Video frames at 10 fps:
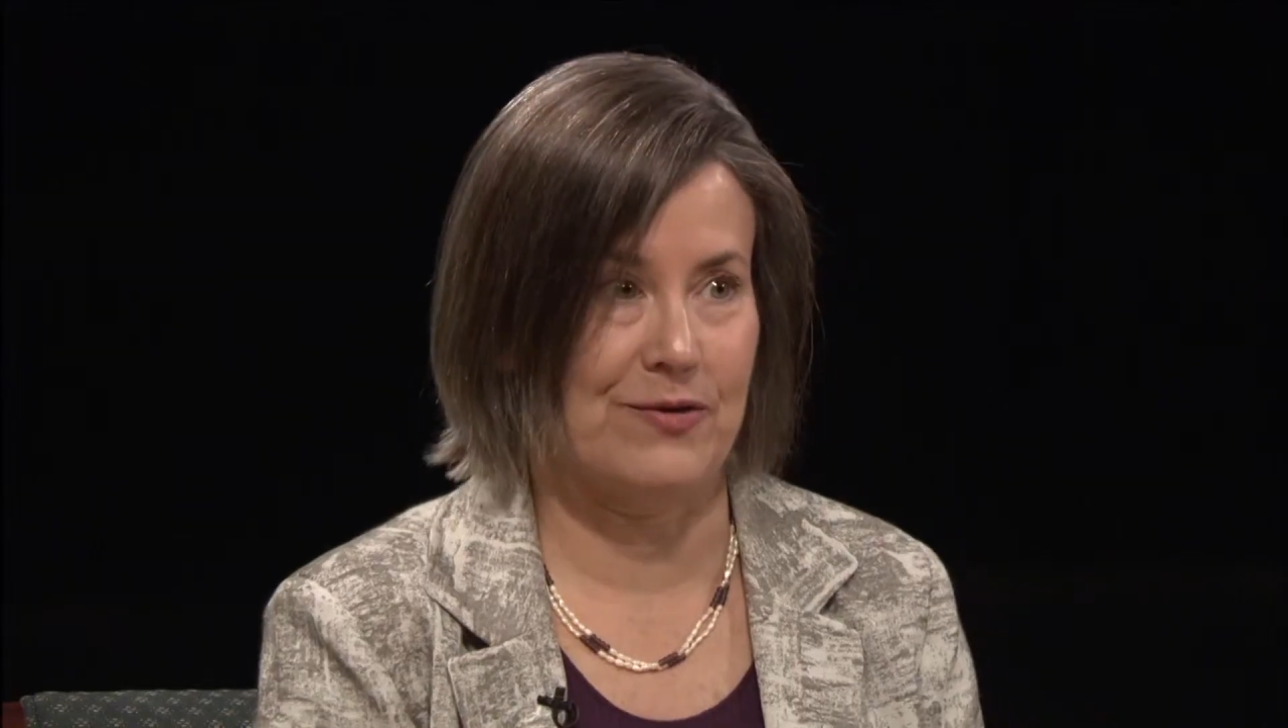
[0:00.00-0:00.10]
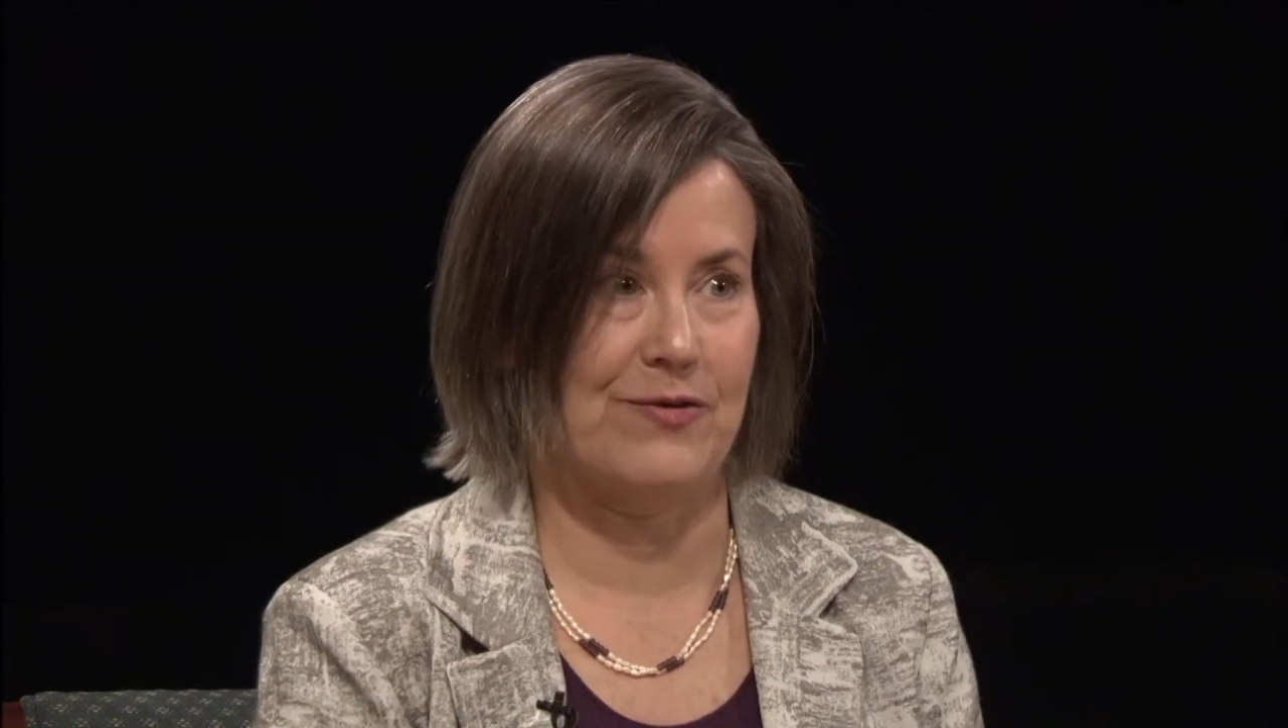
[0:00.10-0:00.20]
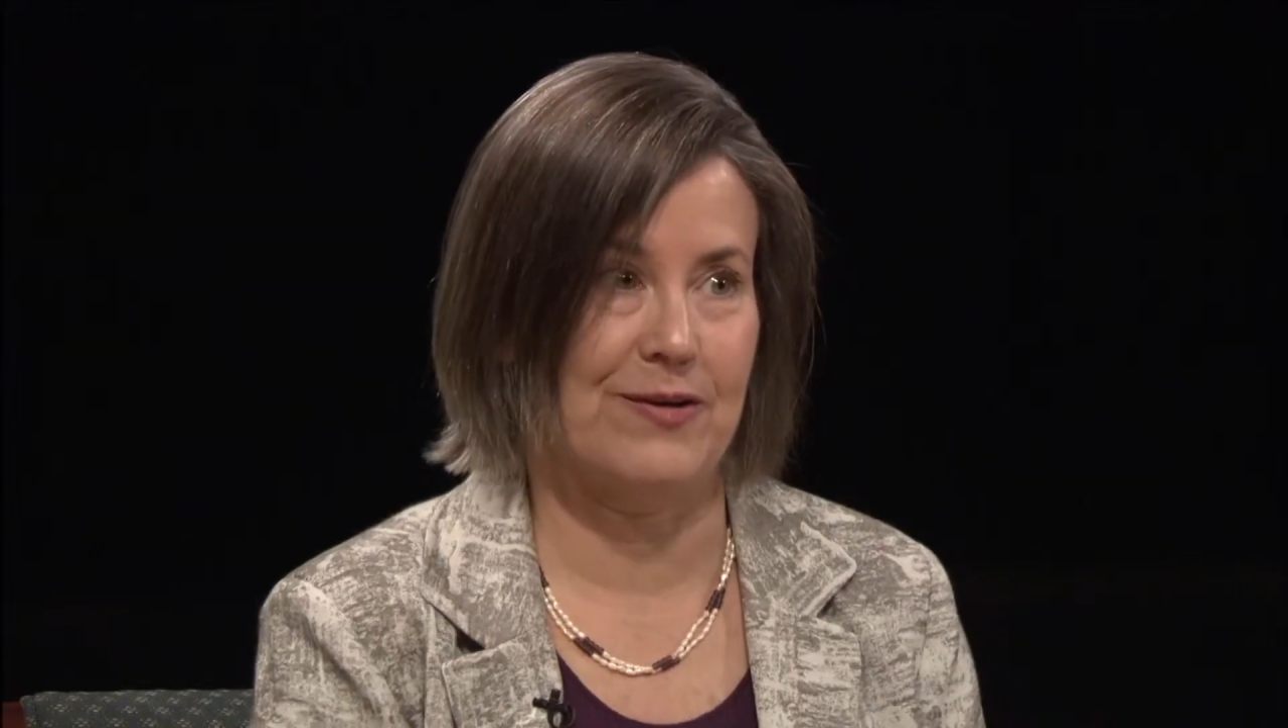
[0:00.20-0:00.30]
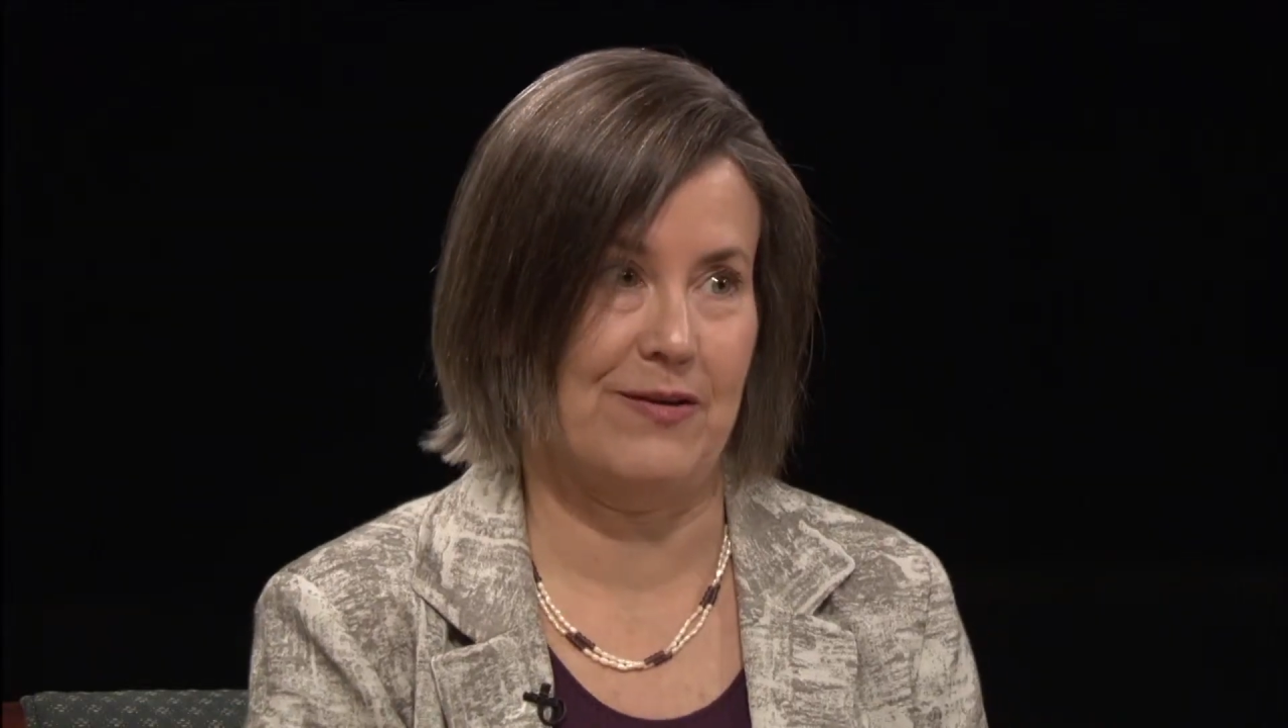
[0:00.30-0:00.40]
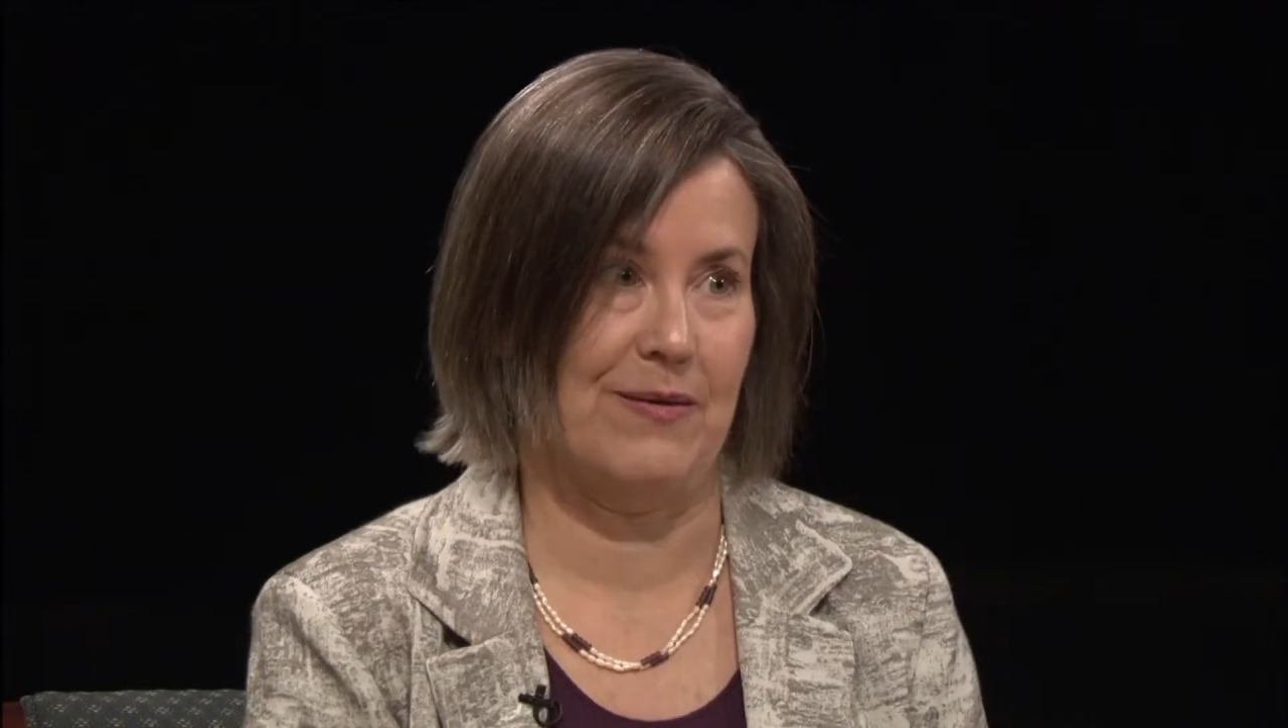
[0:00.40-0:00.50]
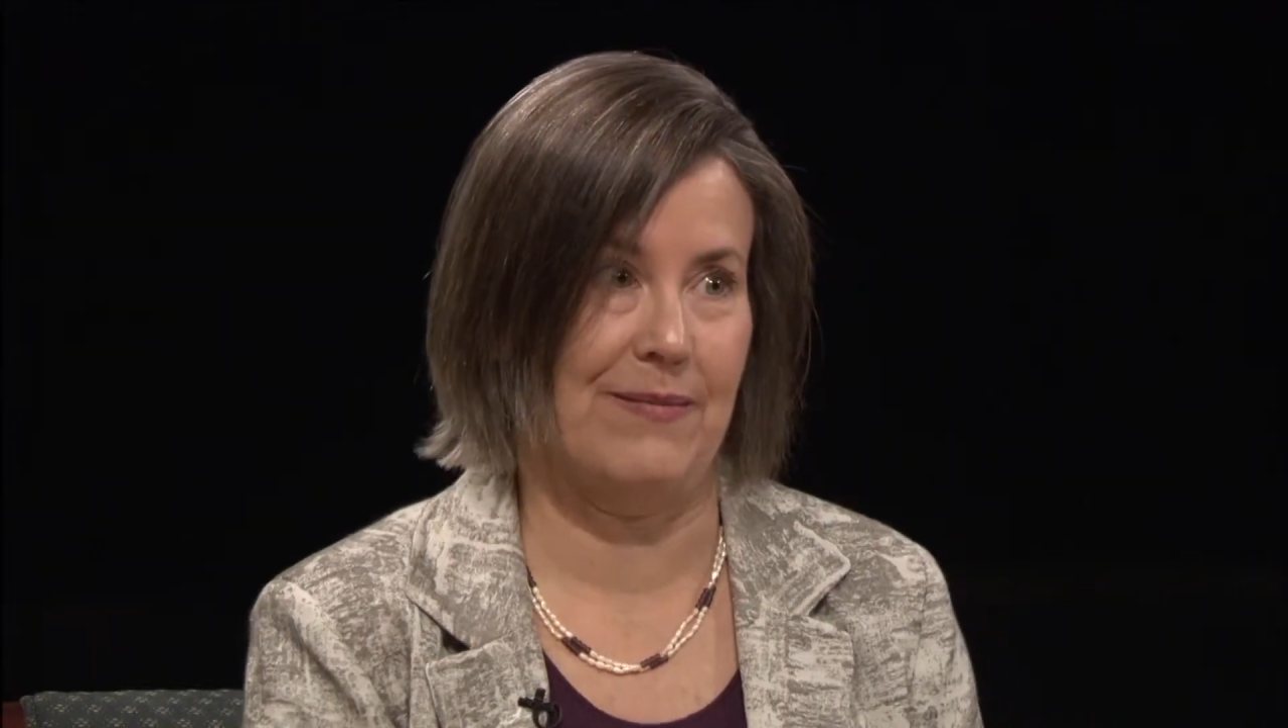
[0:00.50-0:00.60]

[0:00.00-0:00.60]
treat them,